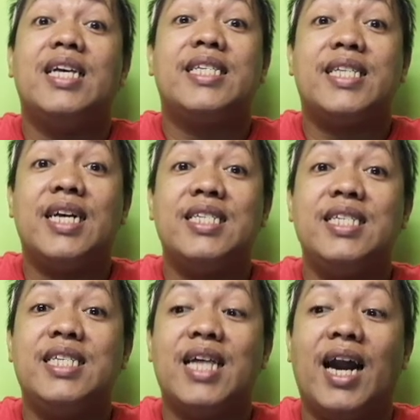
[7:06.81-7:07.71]

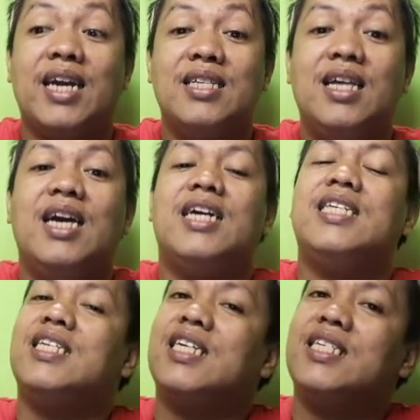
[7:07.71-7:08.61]
Sentence 9
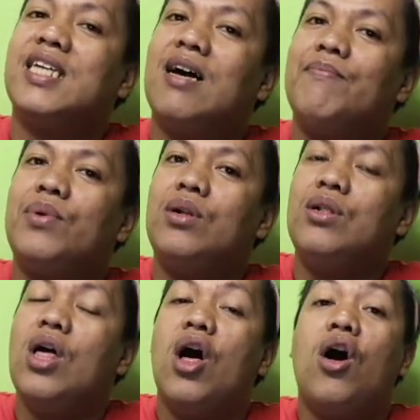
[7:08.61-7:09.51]
is an example